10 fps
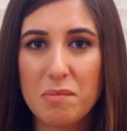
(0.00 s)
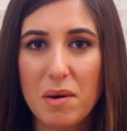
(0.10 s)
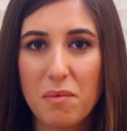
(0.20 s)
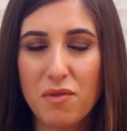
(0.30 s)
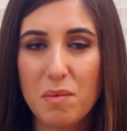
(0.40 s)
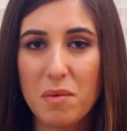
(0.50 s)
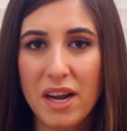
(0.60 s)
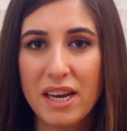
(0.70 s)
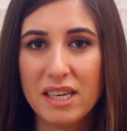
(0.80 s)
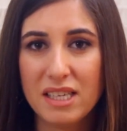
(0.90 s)
But from what
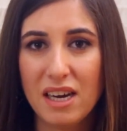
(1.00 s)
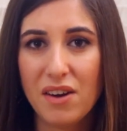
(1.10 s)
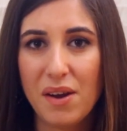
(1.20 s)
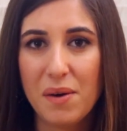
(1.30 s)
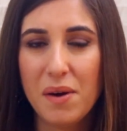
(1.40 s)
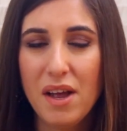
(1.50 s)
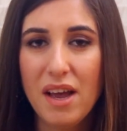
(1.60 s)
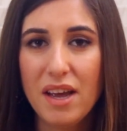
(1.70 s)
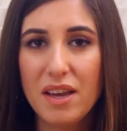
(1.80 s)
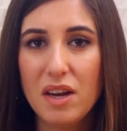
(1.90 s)
I can tell you,
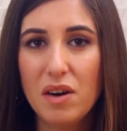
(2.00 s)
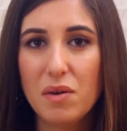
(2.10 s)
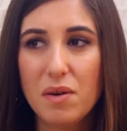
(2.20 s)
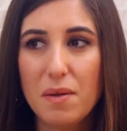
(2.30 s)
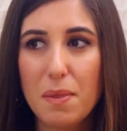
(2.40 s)
you know,